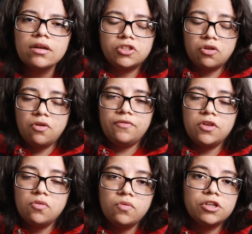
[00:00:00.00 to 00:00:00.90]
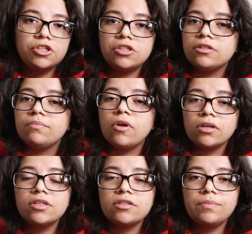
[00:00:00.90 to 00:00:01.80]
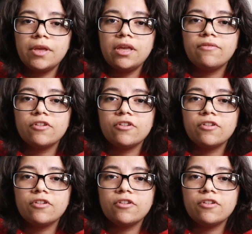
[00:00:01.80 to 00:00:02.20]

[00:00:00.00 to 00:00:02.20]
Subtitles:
So if you wish to participate